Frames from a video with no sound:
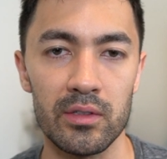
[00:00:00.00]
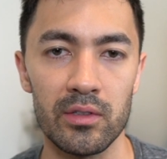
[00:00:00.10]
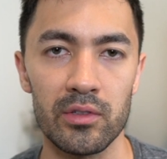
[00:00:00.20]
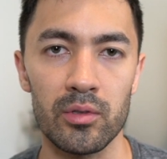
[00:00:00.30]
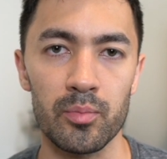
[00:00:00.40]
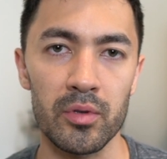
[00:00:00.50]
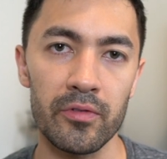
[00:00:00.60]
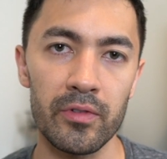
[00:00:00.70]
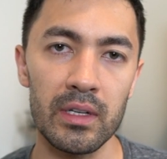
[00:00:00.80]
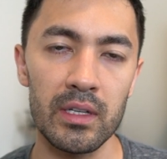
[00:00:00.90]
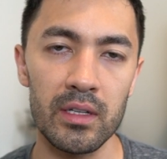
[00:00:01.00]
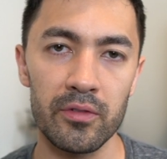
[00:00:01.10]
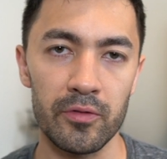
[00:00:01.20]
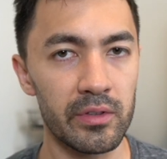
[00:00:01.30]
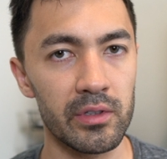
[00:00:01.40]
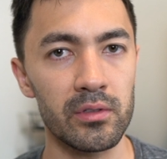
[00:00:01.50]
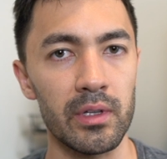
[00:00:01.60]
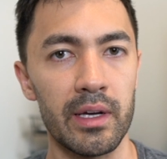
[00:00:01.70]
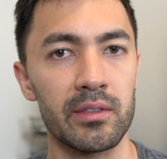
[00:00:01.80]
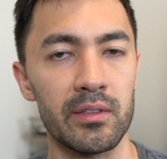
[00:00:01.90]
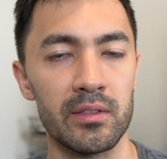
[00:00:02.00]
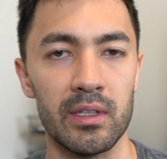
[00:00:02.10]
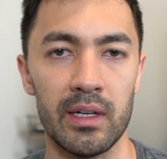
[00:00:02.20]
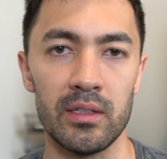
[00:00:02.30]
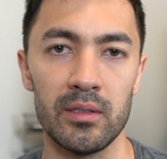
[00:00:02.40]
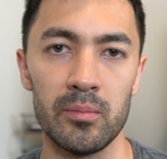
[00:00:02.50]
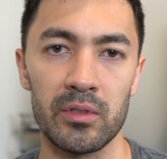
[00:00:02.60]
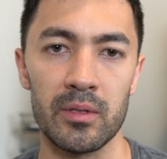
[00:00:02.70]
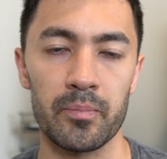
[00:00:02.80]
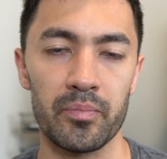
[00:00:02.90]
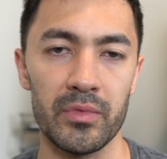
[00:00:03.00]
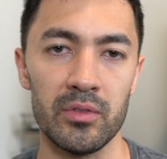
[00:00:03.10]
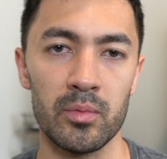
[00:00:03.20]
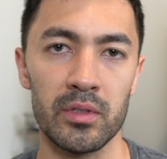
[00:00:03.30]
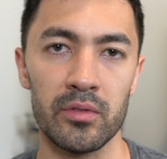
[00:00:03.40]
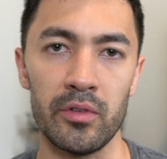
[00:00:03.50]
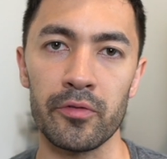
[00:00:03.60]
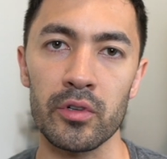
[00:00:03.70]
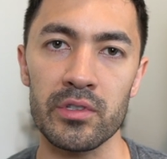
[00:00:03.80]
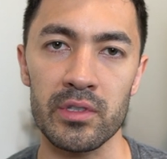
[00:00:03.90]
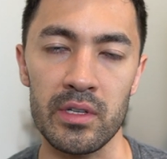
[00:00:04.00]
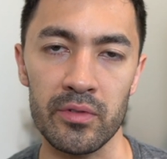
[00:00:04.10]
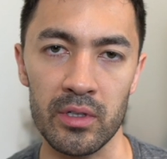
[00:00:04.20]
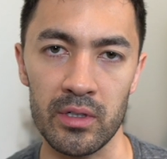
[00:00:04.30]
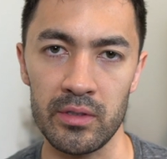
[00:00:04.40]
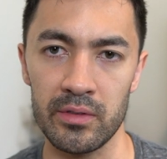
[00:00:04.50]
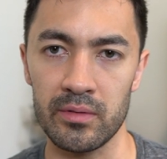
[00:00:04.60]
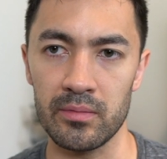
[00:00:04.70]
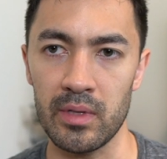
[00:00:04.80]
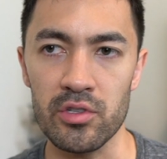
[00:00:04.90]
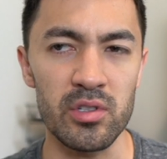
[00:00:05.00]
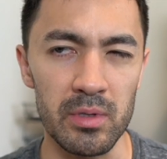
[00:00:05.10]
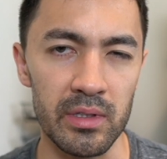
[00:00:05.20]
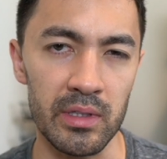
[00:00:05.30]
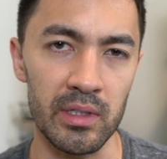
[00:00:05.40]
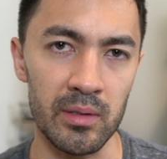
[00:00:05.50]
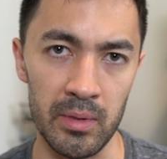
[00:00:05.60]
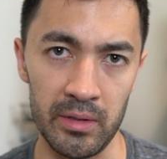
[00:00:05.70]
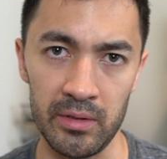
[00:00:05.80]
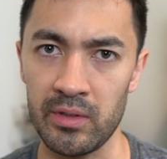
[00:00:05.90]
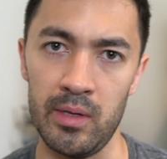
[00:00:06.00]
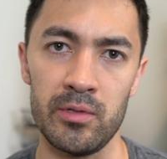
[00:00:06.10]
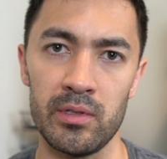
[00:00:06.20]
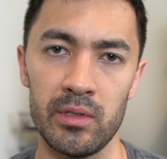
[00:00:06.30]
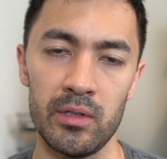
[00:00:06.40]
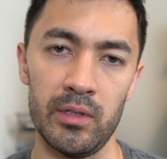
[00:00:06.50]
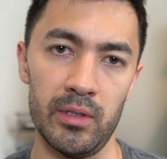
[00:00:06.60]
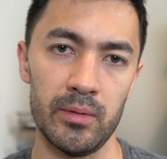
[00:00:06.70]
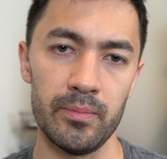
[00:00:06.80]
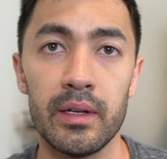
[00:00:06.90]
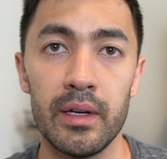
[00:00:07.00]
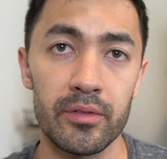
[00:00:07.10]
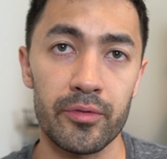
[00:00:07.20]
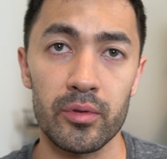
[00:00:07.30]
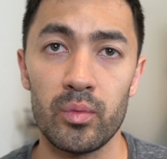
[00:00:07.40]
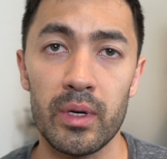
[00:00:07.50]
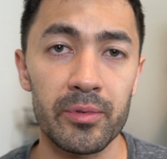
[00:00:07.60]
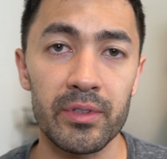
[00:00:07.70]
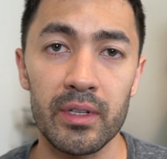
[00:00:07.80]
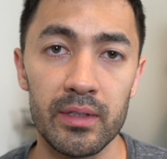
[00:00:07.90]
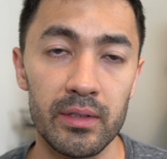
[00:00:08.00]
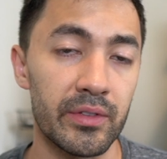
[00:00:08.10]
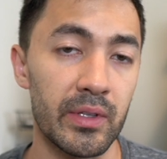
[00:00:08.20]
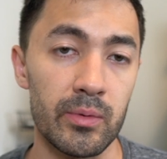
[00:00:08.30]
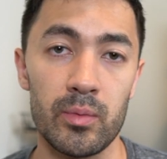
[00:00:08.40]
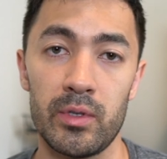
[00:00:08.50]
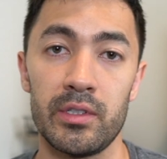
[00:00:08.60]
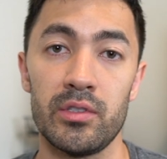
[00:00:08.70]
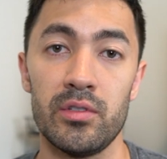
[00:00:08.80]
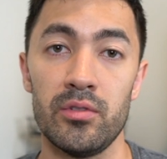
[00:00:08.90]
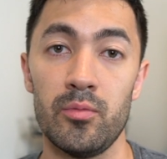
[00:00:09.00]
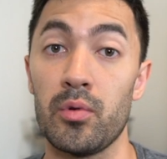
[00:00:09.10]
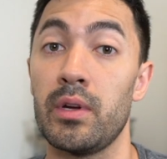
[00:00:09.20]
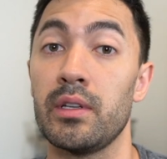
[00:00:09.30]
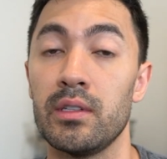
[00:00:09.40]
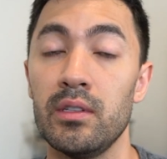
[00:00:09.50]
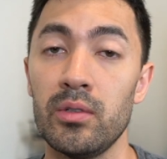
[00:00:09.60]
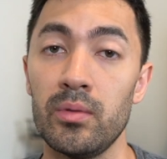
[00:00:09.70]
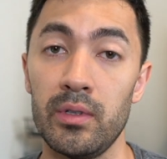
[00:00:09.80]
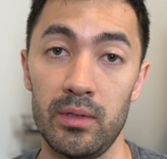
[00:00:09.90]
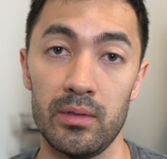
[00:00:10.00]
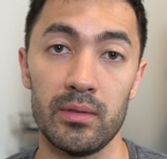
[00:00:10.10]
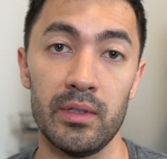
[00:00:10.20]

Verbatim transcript: So preventing physical access to items is one of the first safeguards that you should be thinking about in cybersecurity. And then for the website, let's say we wanted to break into it.